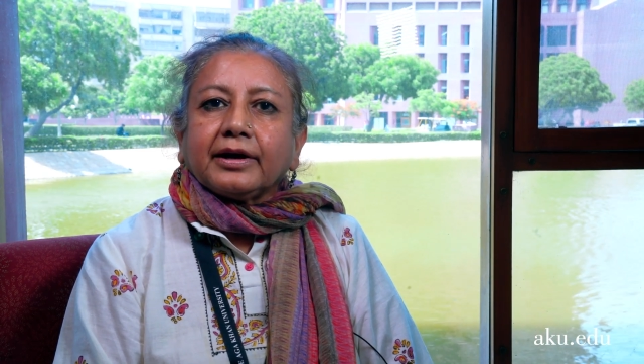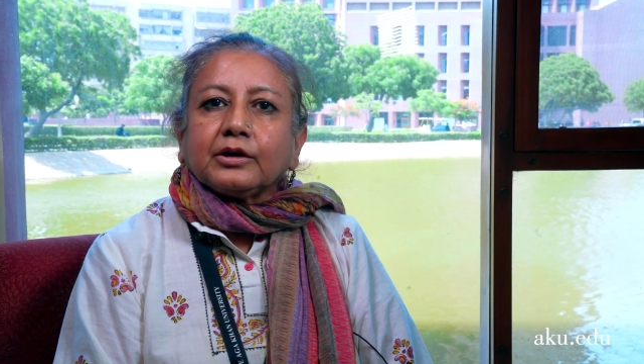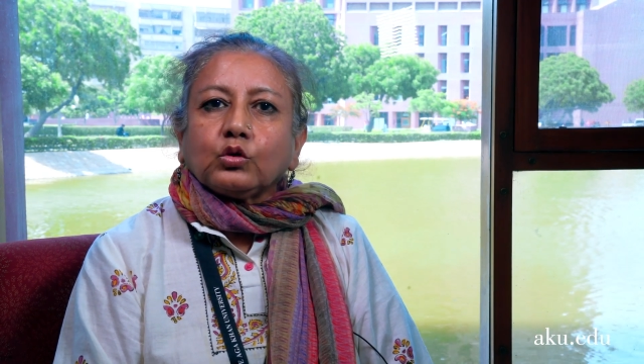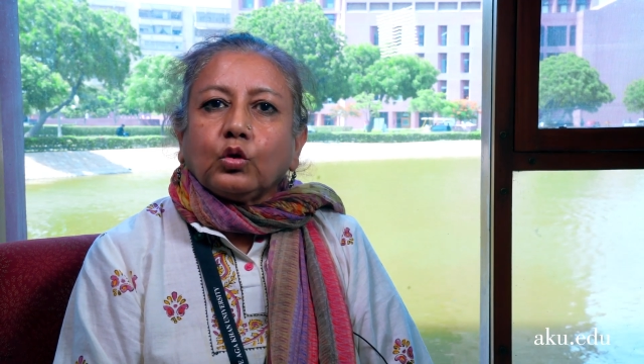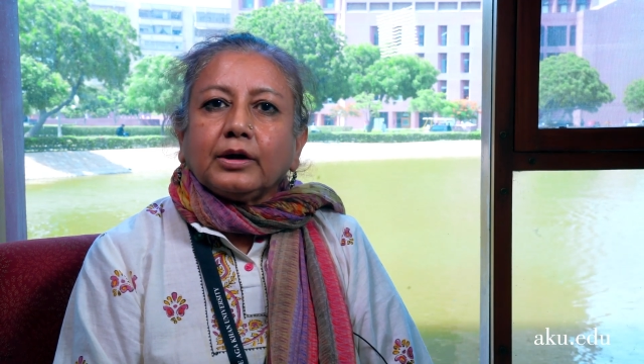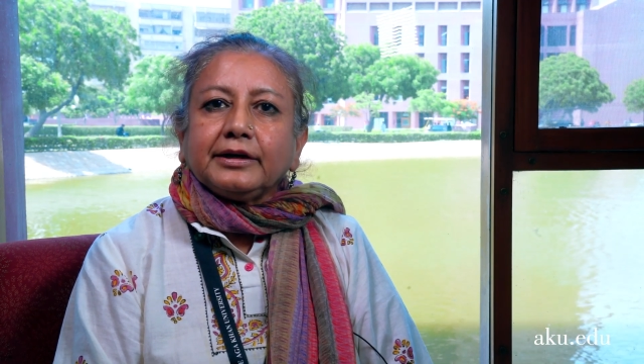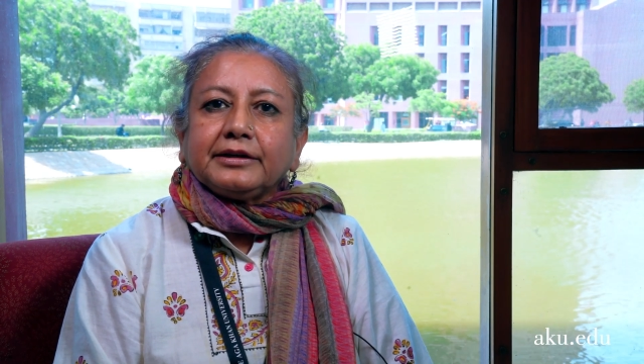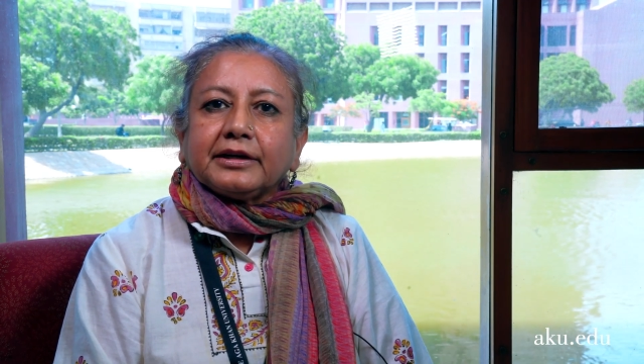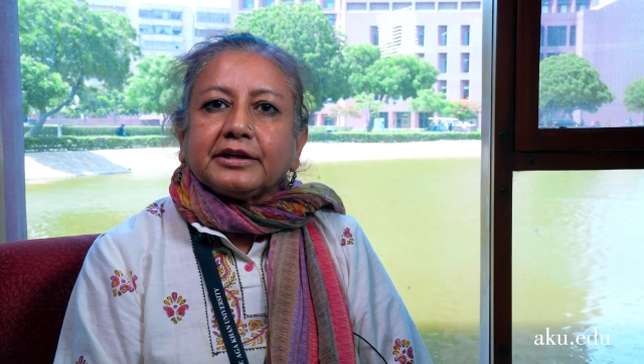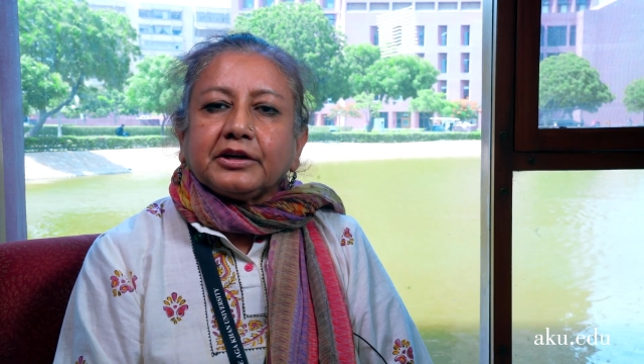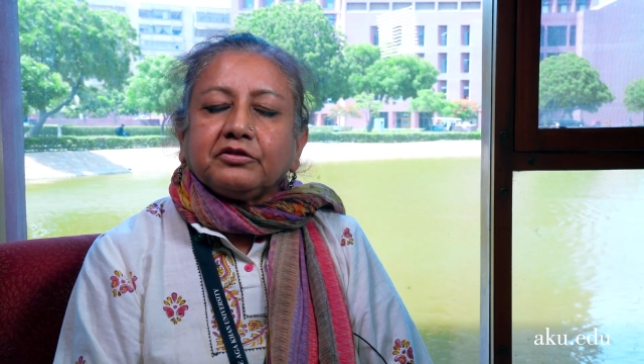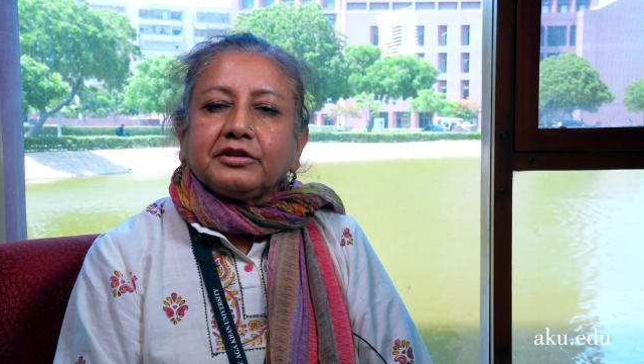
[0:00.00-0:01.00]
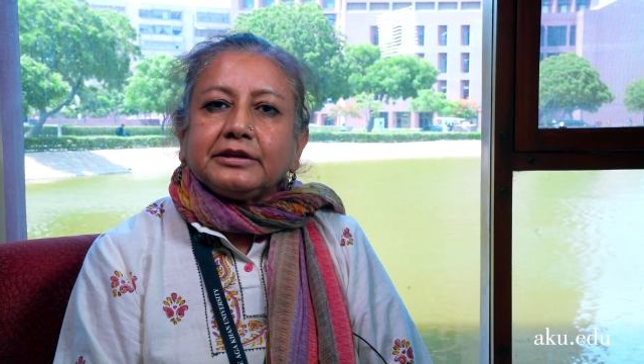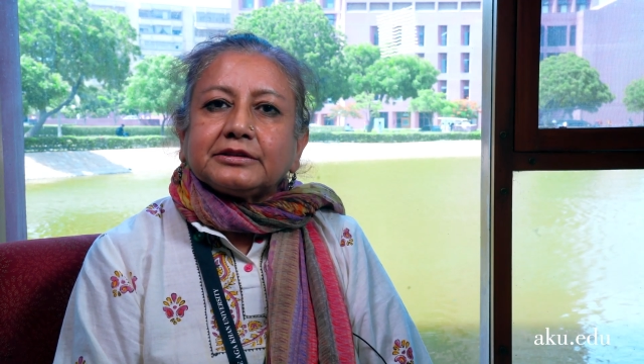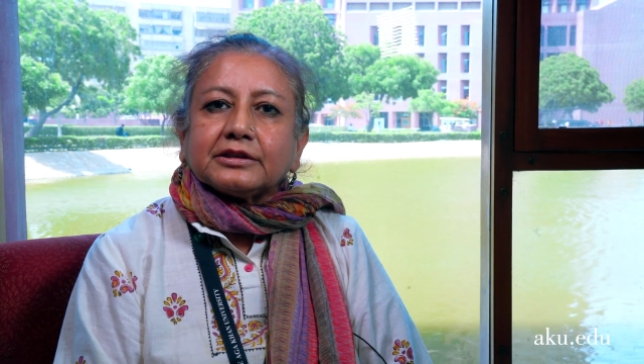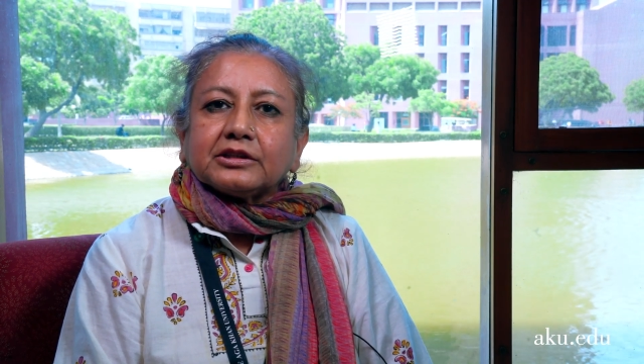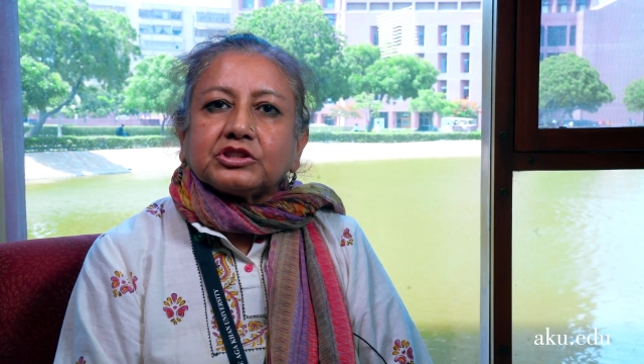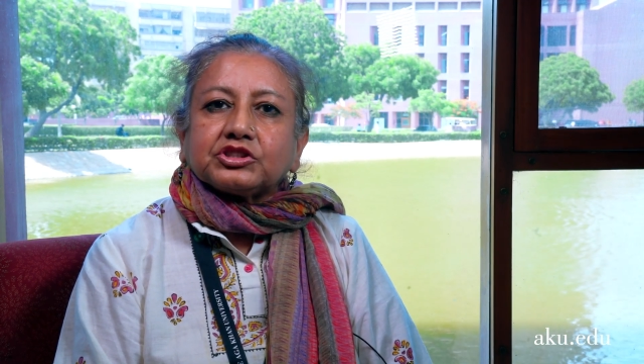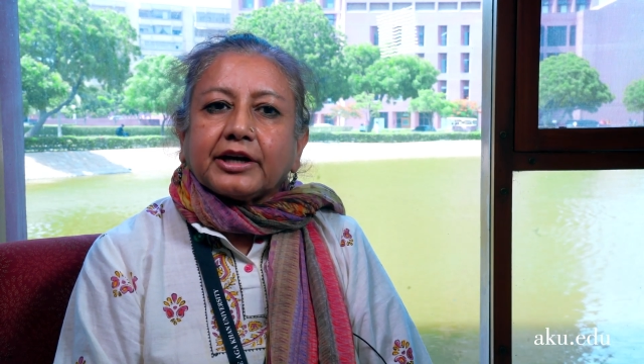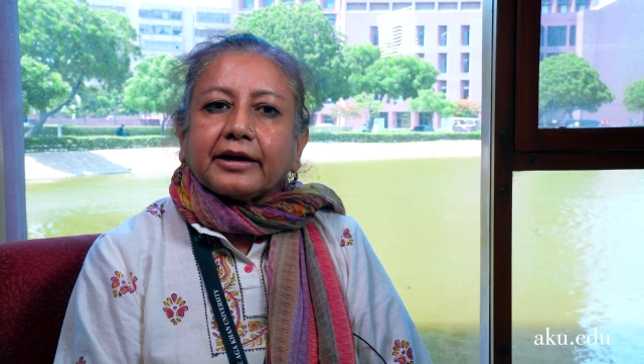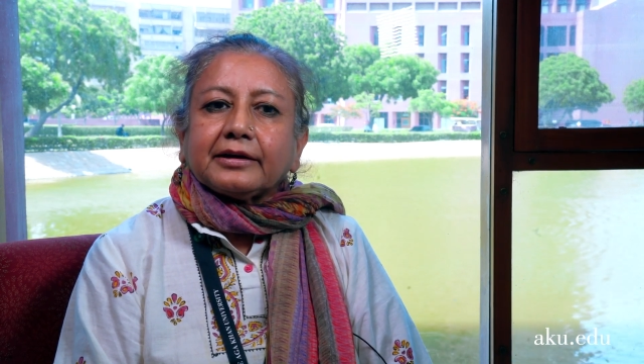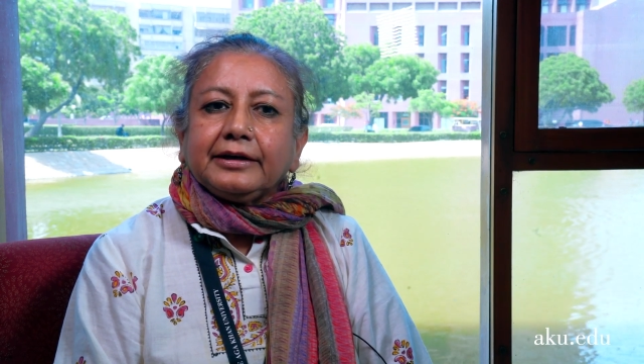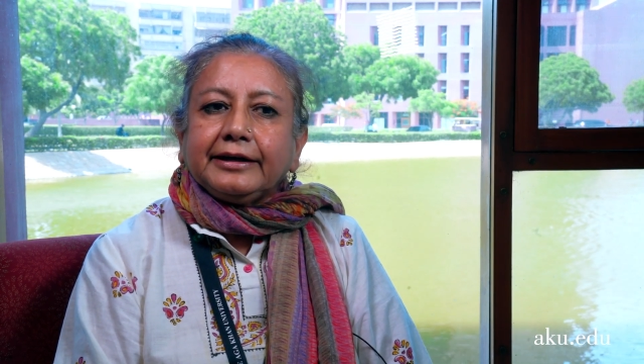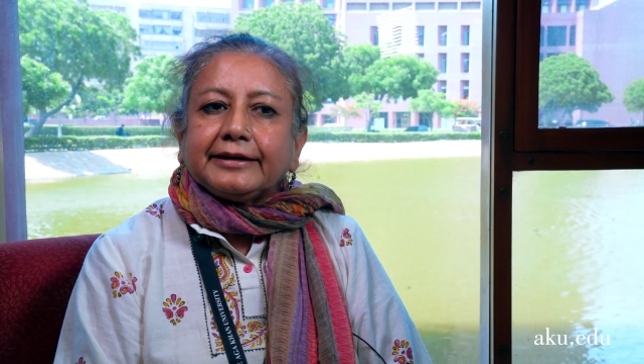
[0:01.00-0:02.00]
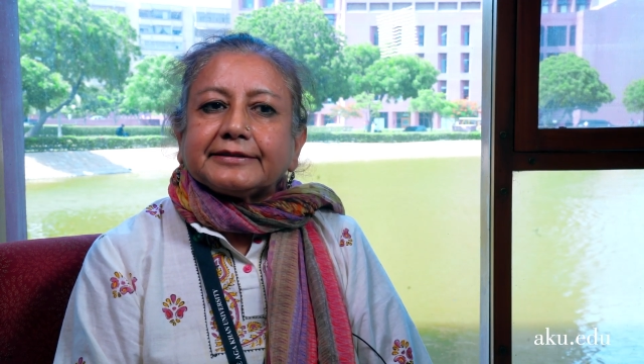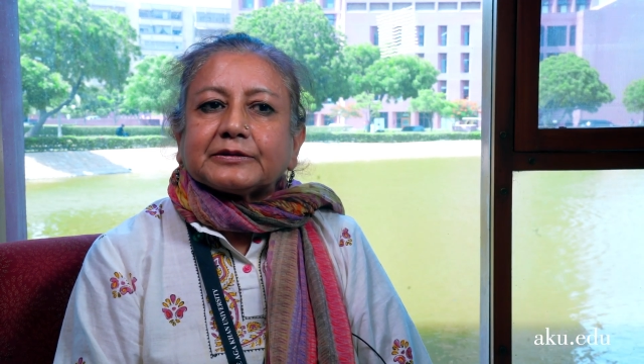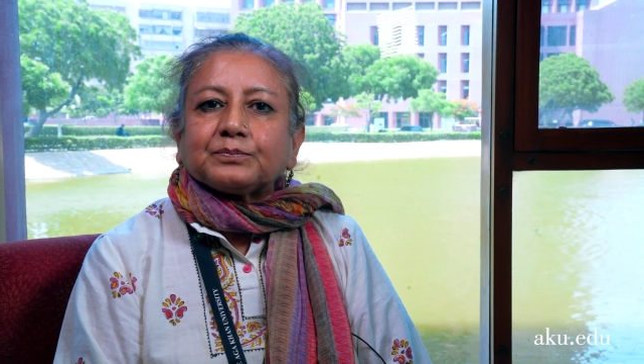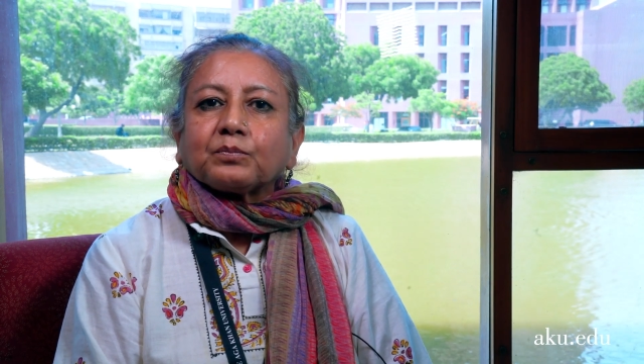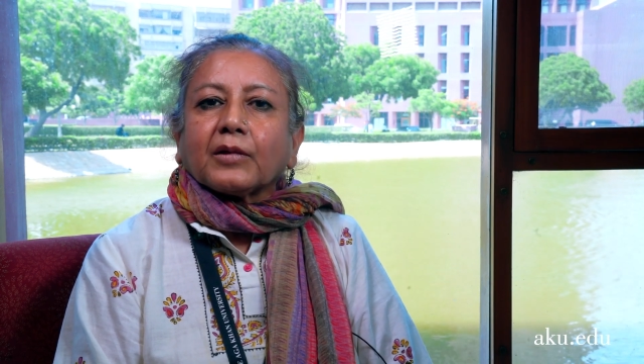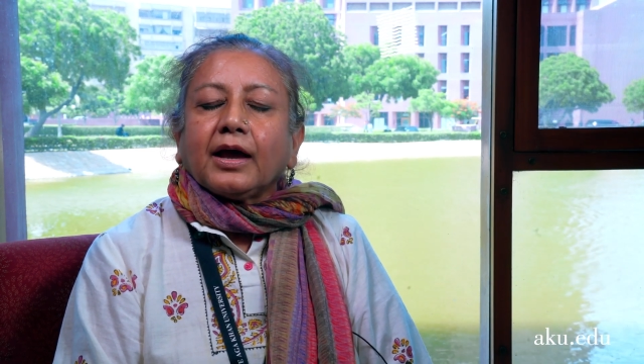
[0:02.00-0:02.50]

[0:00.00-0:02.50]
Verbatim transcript: and qualitative research techniques.